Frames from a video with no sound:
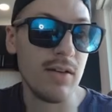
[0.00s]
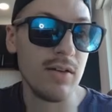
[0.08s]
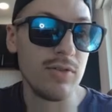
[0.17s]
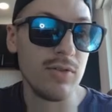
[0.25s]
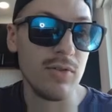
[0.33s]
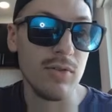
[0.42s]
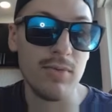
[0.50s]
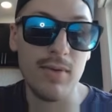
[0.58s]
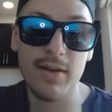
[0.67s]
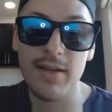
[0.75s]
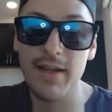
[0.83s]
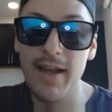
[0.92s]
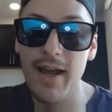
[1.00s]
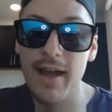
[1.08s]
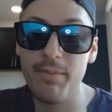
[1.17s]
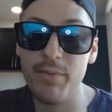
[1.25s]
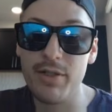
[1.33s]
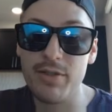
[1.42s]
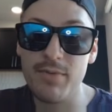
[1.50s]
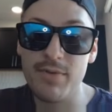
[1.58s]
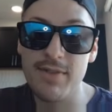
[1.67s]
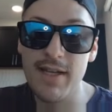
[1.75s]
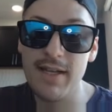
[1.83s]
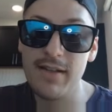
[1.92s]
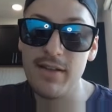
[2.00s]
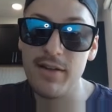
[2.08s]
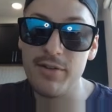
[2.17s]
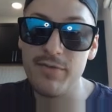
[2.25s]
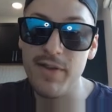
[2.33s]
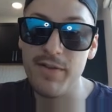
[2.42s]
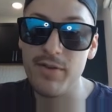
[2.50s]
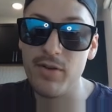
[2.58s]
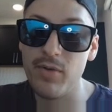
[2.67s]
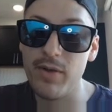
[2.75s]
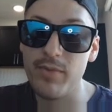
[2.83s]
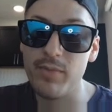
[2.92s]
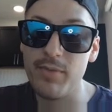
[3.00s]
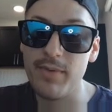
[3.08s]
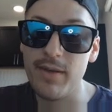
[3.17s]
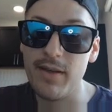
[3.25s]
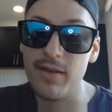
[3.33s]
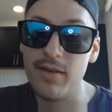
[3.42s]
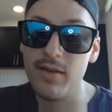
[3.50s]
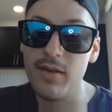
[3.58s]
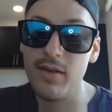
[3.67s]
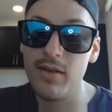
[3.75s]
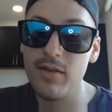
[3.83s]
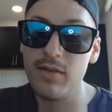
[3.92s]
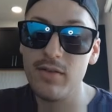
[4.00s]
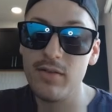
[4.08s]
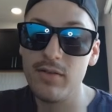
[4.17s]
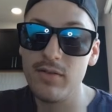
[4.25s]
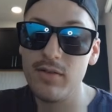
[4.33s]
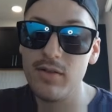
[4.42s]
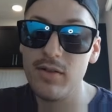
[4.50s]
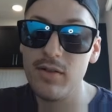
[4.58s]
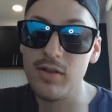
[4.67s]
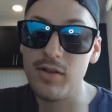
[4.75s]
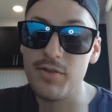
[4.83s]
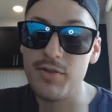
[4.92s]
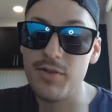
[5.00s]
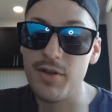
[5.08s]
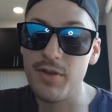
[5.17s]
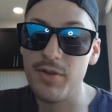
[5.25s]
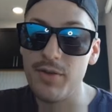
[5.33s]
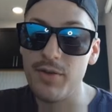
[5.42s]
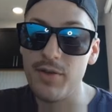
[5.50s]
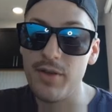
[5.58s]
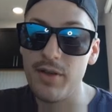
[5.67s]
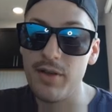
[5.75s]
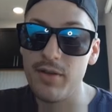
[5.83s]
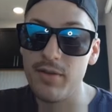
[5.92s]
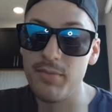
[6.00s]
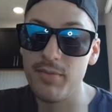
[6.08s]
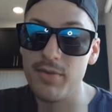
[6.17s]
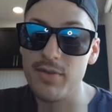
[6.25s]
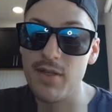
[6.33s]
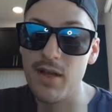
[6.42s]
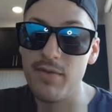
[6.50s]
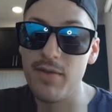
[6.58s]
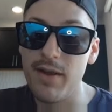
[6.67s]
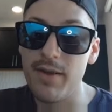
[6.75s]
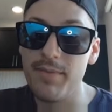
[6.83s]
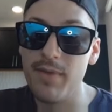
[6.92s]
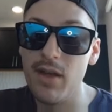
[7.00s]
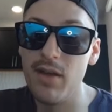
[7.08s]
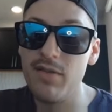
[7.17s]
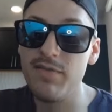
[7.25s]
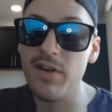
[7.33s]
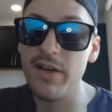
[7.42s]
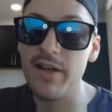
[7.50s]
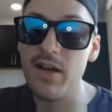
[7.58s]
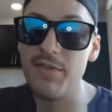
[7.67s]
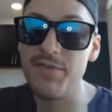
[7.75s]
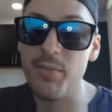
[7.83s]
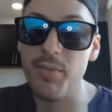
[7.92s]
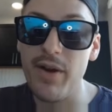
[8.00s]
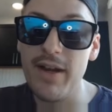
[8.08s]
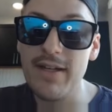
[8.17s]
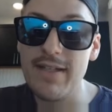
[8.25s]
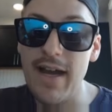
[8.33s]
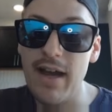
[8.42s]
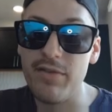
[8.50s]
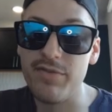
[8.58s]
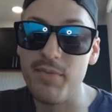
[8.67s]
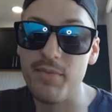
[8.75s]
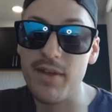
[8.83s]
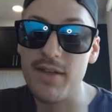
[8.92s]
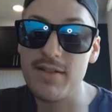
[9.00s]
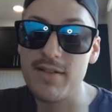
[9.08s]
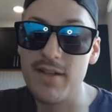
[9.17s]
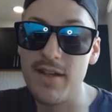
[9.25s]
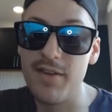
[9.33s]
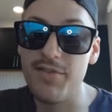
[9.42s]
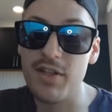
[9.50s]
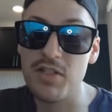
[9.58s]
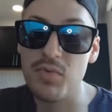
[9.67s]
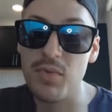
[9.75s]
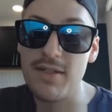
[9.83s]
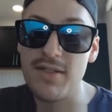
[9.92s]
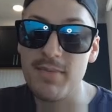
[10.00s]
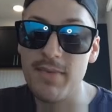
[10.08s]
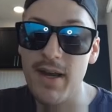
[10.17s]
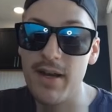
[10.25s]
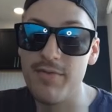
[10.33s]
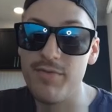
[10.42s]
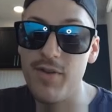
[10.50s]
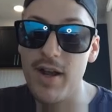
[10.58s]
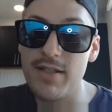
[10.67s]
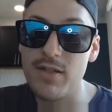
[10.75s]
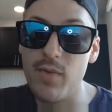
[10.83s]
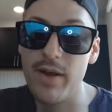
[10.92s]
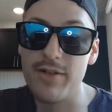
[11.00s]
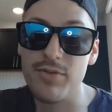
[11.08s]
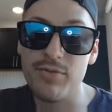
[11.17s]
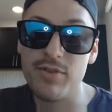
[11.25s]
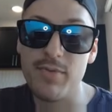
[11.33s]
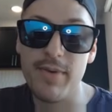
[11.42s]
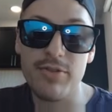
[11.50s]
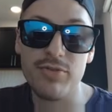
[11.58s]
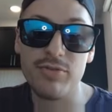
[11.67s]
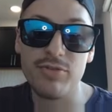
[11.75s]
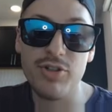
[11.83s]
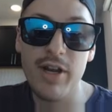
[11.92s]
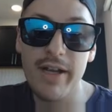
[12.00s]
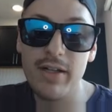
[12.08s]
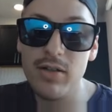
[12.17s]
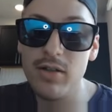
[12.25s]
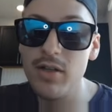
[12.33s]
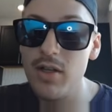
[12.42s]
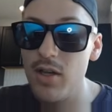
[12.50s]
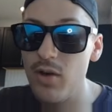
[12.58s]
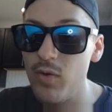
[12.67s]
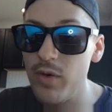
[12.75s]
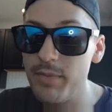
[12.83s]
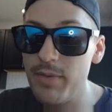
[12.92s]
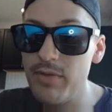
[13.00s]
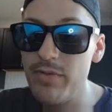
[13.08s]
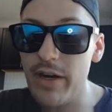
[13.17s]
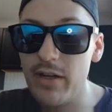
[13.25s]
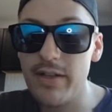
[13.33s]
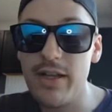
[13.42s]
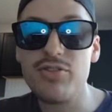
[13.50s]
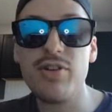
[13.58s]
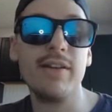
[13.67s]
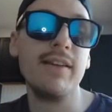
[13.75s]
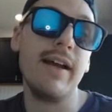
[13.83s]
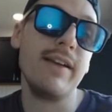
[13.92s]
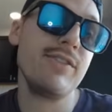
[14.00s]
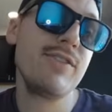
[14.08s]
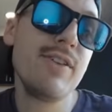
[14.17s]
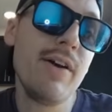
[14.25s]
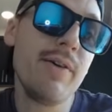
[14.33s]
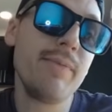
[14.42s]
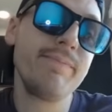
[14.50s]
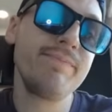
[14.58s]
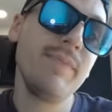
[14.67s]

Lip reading: on total market cap, which most likely on your favorite coin would be closer to 30%, right? Funny enough, the breakdown from this, if this was some kind of rising wedge or symmetrical triangle, would be right on that trend line. So